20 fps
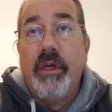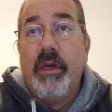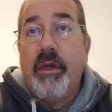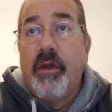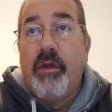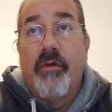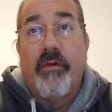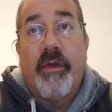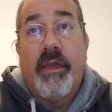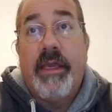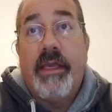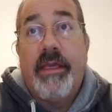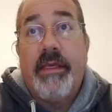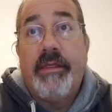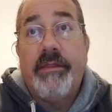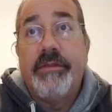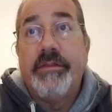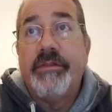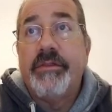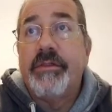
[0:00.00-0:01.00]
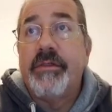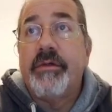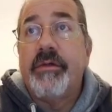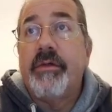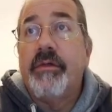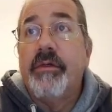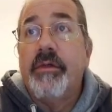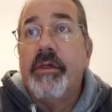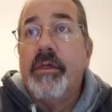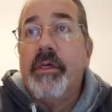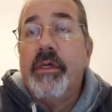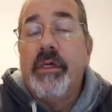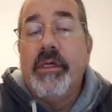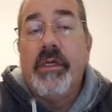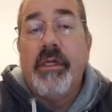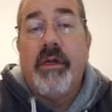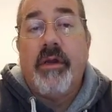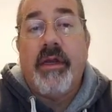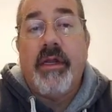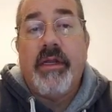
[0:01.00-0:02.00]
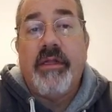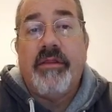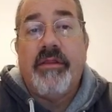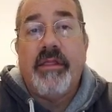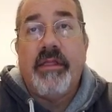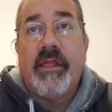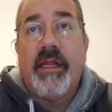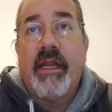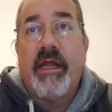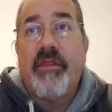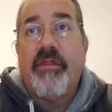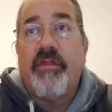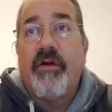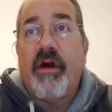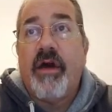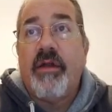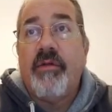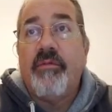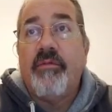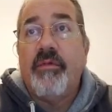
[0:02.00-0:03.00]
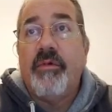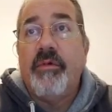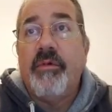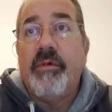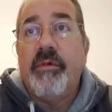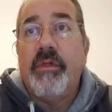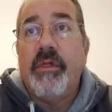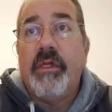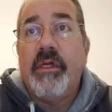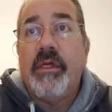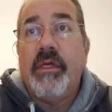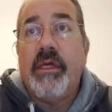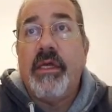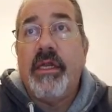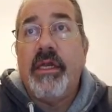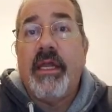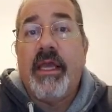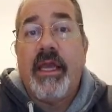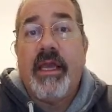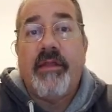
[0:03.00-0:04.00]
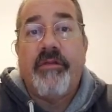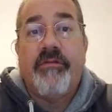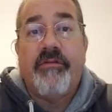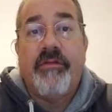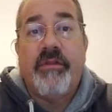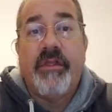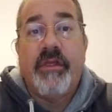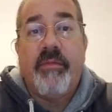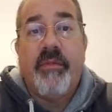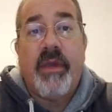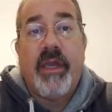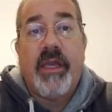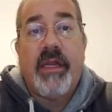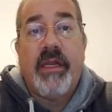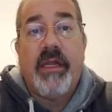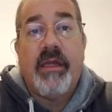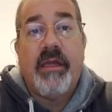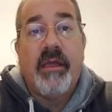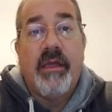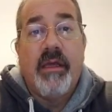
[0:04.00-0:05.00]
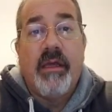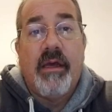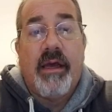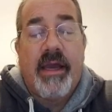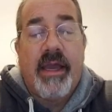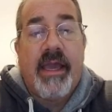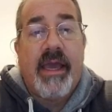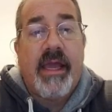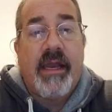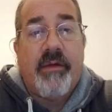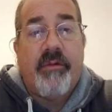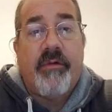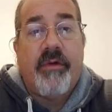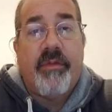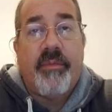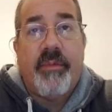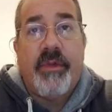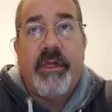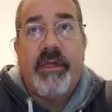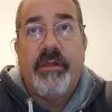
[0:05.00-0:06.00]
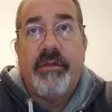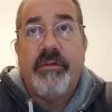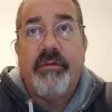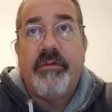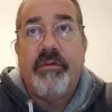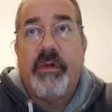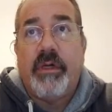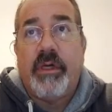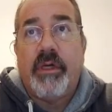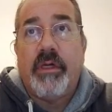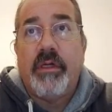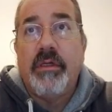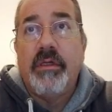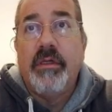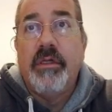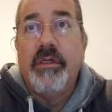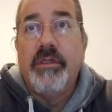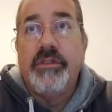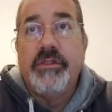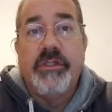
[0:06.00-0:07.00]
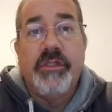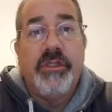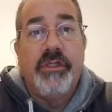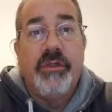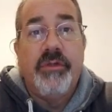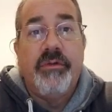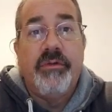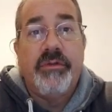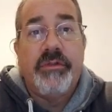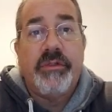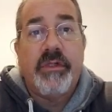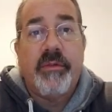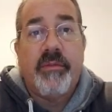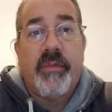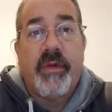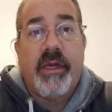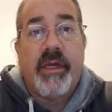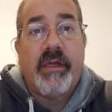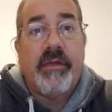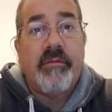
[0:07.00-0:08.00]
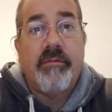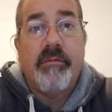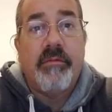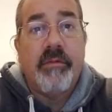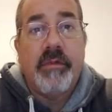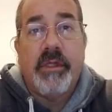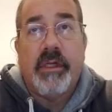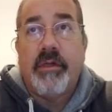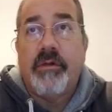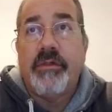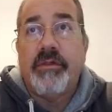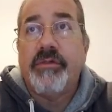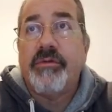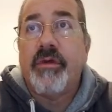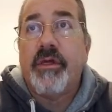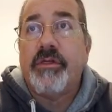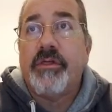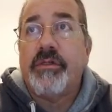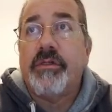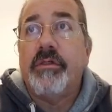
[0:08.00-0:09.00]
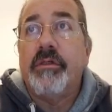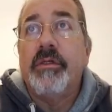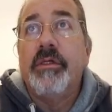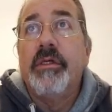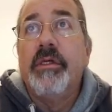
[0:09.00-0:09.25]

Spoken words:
greens or anything that I thought would enhance the painting, I had it with me to use at my discretion.